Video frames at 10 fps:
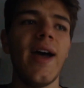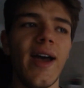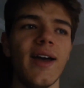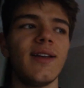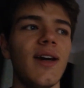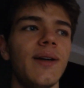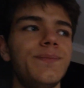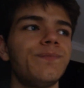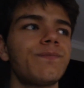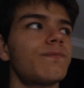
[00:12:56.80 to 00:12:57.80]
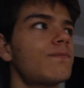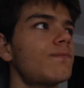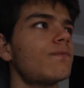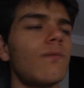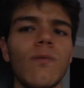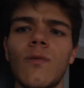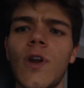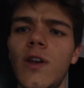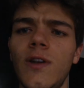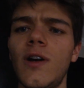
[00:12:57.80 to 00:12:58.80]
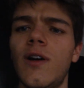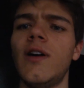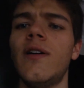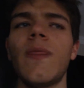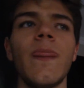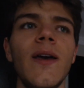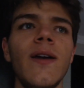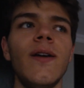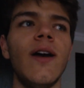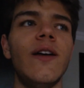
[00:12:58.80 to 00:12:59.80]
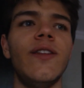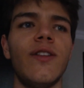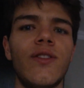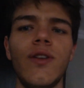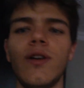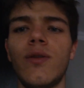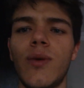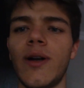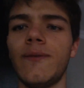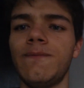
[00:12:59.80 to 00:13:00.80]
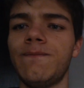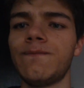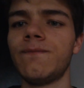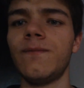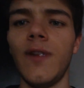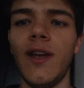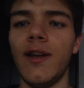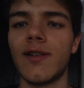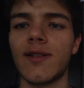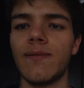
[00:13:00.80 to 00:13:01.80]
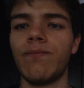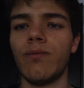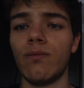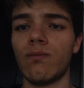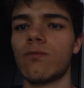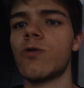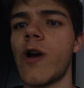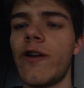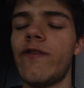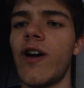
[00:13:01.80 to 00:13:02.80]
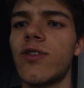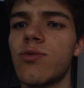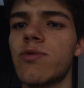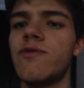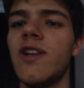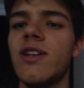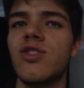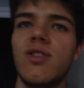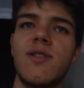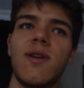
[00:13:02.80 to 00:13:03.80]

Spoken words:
And yeah, and then third one is try to find a reflection